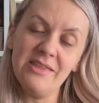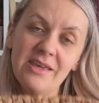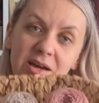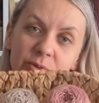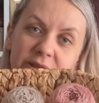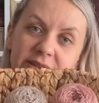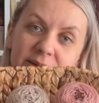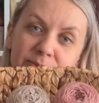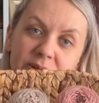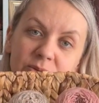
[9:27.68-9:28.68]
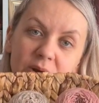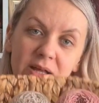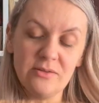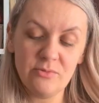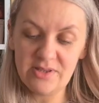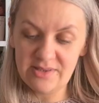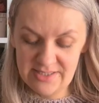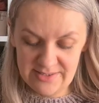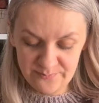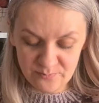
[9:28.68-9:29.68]
I went a bit wild with
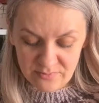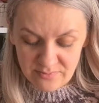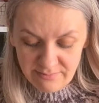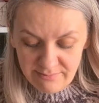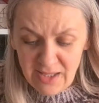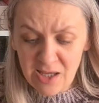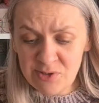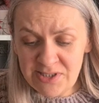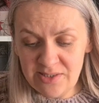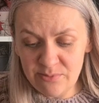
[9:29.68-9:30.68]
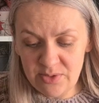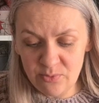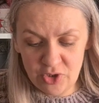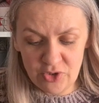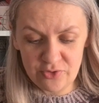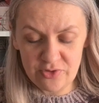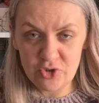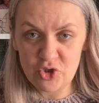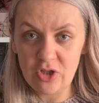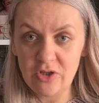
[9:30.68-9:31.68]
this. I wanted a bit more neutral
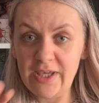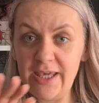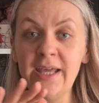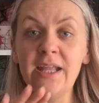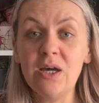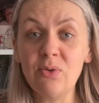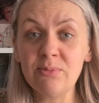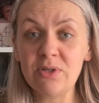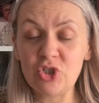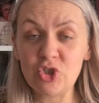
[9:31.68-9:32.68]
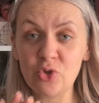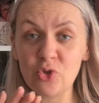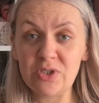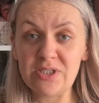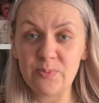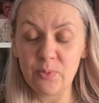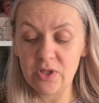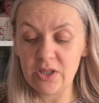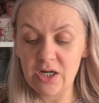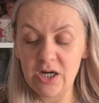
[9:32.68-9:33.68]
shawl. Okay, now I'm gonna show you the
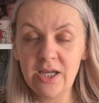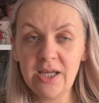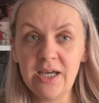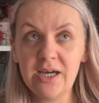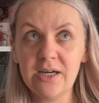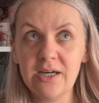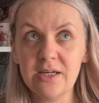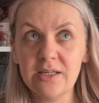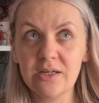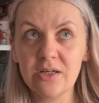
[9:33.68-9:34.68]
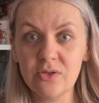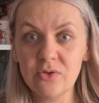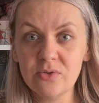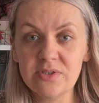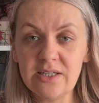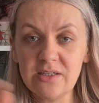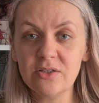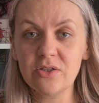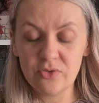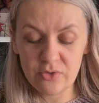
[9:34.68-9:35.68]
spoiler.
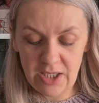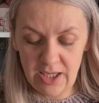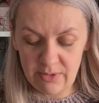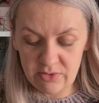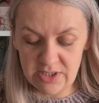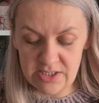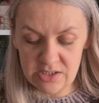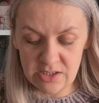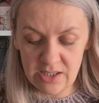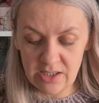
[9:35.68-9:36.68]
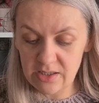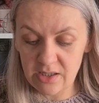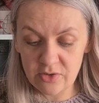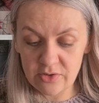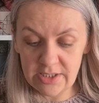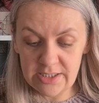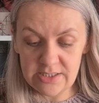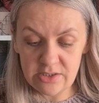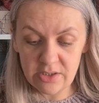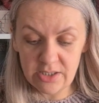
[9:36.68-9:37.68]
Second clue came out yesterday, and I already
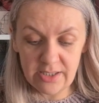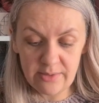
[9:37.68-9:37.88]
started